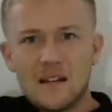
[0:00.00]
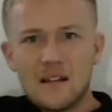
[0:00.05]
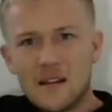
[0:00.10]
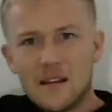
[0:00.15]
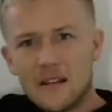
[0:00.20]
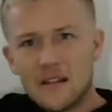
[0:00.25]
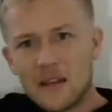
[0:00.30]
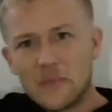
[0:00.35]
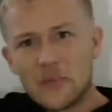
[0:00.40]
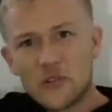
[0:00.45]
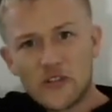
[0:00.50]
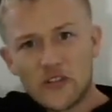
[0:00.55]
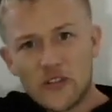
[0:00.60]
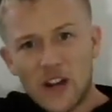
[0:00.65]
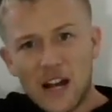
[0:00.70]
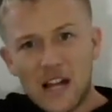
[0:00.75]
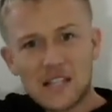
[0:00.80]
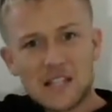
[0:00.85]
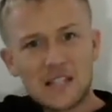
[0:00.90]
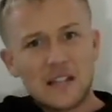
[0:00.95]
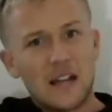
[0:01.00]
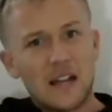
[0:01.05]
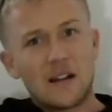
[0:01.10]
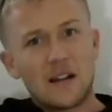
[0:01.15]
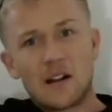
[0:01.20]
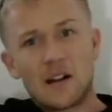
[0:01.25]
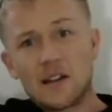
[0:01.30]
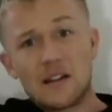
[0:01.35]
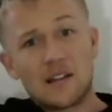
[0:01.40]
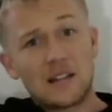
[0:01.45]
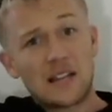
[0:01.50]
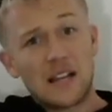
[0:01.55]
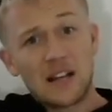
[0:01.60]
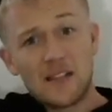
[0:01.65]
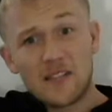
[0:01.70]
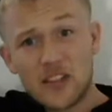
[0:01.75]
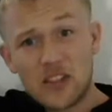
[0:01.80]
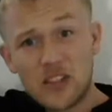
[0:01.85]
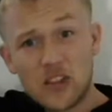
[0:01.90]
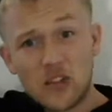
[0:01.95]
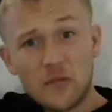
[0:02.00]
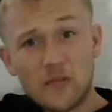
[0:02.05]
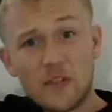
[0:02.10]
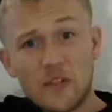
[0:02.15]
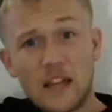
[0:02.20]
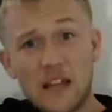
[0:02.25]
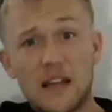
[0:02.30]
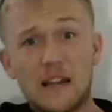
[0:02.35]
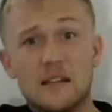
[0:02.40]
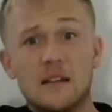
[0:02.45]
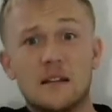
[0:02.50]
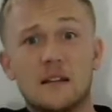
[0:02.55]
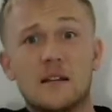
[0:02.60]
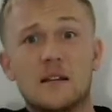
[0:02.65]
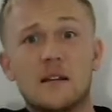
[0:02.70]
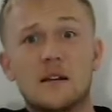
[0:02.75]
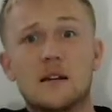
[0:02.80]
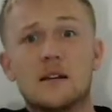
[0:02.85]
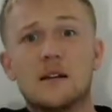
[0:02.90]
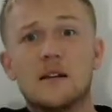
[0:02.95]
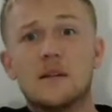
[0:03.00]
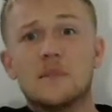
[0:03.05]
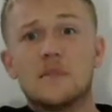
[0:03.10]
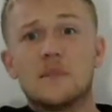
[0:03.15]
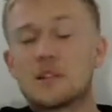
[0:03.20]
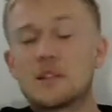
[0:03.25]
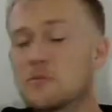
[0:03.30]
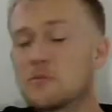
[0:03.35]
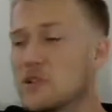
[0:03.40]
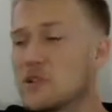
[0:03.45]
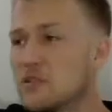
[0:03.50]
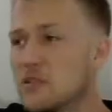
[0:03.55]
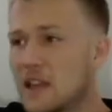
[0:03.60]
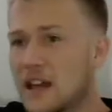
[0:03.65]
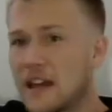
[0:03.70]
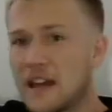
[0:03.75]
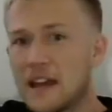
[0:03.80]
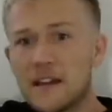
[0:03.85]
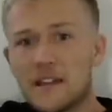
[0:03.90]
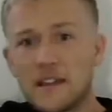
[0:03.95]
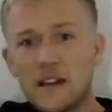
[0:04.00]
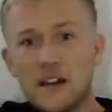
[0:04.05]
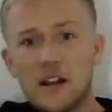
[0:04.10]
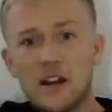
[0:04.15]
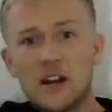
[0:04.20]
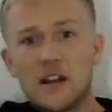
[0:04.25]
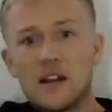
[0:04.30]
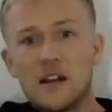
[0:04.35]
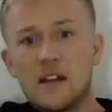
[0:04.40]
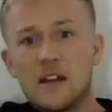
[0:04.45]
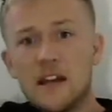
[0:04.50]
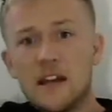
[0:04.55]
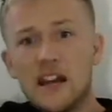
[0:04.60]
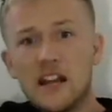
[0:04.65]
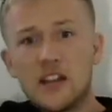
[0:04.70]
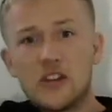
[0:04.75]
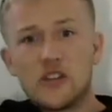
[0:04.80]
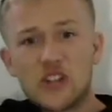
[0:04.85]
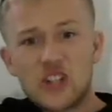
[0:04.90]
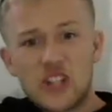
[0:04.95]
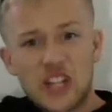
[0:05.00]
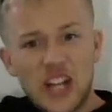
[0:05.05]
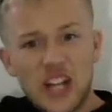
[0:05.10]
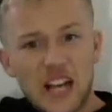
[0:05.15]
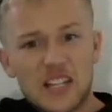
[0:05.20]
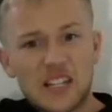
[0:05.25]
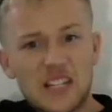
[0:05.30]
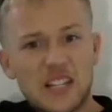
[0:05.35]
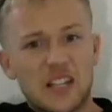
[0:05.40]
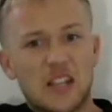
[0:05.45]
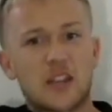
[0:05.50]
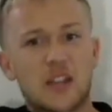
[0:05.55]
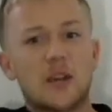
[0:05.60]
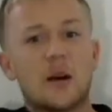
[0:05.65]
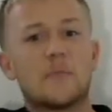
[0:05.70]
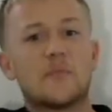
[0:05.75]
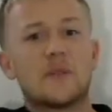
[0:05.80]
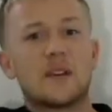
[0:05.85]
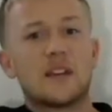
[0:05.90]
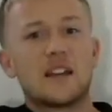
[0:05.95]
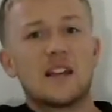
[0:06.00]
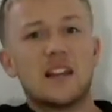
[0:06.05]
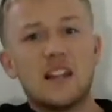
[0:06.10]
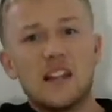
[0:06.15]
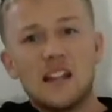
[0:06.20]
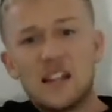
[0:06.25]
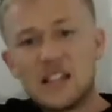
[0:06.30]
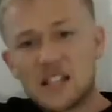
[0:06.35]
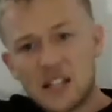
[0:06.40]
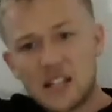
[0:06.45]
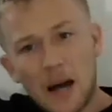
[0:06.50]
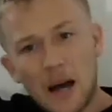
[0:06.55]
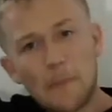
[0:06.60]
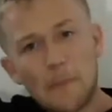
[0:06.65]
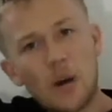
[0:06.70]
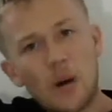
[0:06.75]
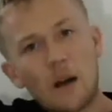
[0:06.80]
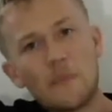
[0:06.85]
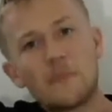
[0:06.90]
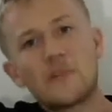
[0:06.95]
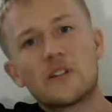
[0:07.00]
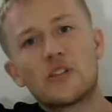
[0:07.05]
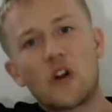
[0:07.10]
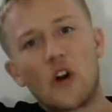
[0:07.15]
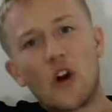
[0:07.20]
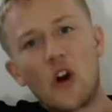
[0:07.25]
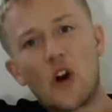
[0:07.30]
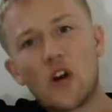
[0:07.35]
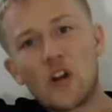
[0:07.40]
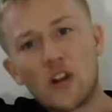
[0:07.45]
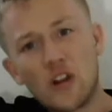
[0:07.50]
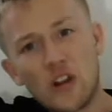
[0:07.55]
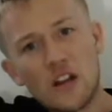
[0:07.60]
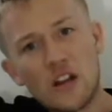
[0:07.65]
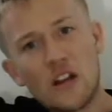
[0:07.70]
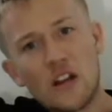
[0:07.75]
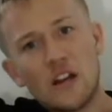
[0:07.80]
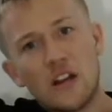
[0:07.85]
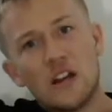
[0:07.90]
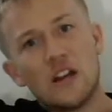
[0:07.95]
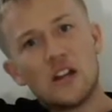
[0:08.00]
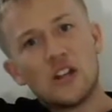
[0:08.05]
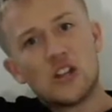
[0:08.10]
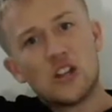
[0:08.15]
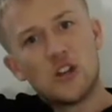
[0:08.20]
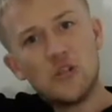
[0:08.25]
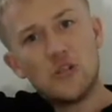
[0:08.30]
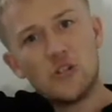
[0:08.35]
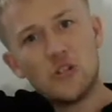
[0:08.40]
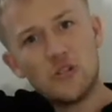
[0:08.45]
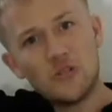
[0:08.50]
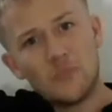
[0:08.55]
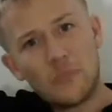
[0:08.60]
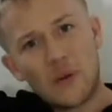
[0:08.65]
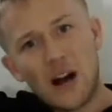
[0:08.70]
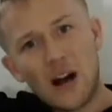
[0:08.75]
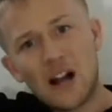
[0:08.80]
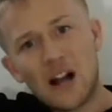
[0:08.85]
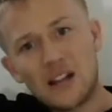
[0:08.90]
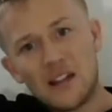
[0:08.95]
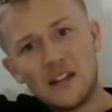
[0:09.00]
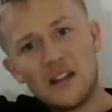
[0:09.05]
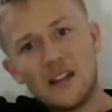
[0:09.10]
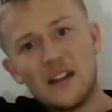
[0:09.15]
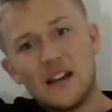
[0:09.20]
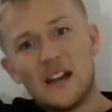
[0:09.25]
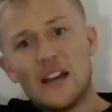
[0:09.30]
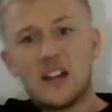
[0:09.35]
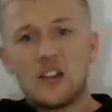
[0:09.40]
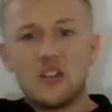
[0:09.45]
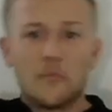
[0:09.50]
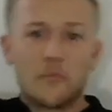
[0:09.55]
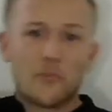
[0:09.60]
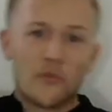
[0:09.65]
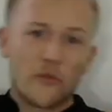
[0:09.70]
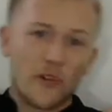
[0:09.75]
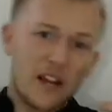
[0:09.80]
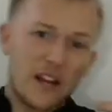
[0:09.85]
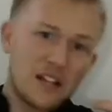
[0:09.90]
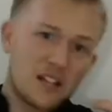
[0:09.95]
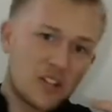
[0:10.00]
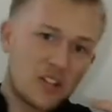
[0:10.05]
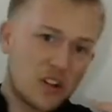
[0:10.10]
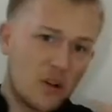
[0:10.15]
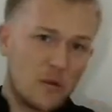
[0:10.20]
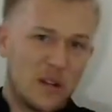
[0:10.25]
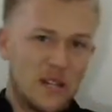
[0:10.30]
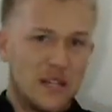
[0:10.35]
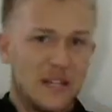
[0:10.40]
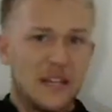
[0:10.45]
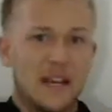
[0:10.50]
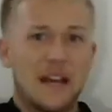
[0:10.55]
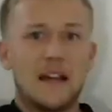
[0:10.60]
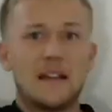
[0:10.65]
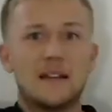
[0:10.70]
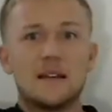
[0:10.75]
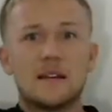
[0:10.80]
They procrastinate on it until it's too late. Because when you're laying there and your chest is thumping and it's not pumping the heart to your body, and your brain's going dead,